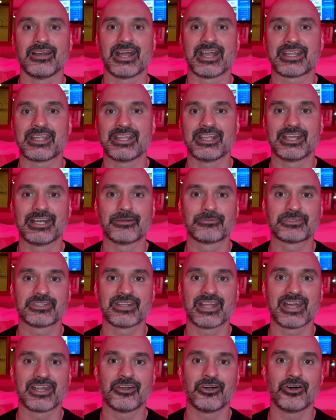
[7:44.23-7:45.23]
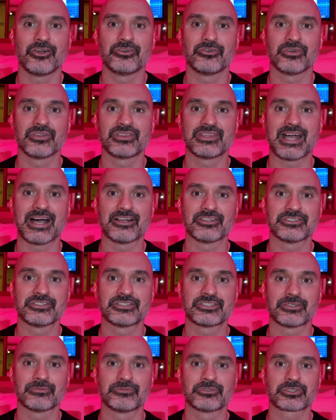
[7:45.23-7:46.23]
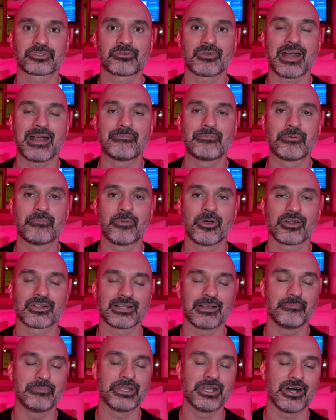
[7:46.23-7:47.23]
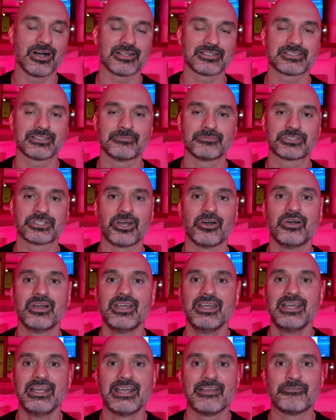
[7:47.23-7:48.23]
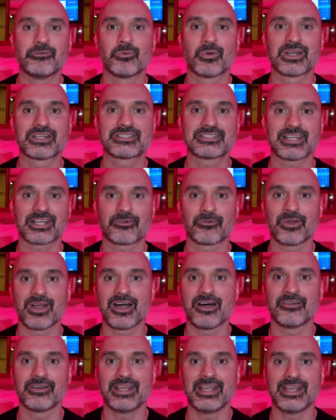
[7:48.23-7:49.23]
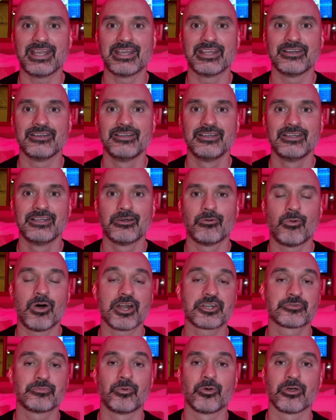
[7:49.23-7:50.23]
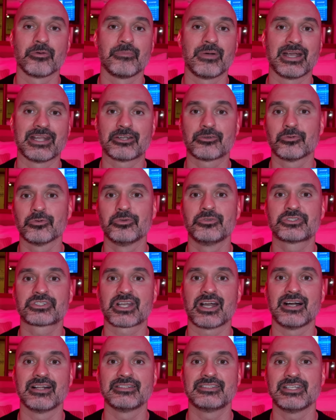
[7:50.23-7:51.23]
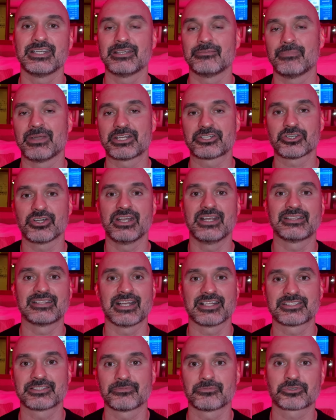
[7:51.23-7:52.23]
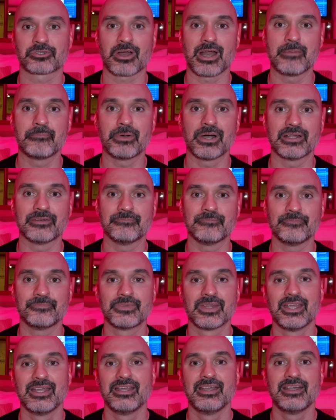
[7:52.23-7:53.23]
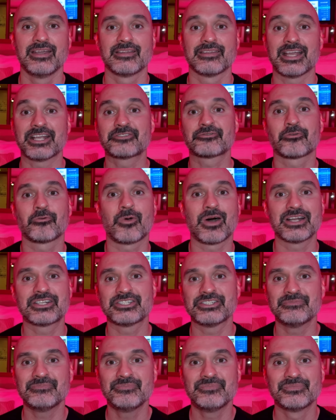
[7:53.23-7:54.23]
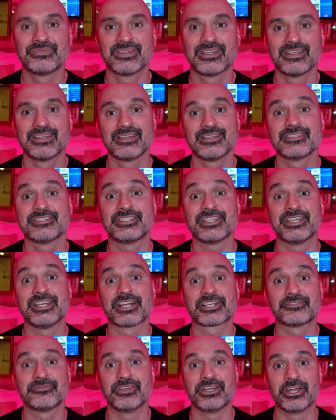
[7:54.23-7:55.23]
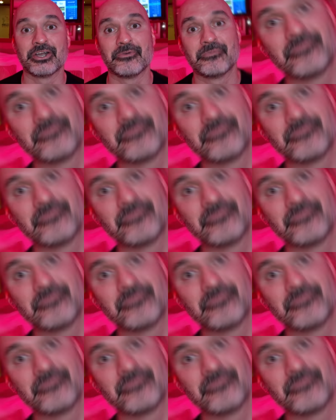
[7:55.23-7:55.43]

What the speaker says: I can get up to that 100,000 subscriber mark. That'd be awesome. So if you want to stick around and watch more of my cruise content, make sure you hit that subscribe button. Thanks for watching. See you next video.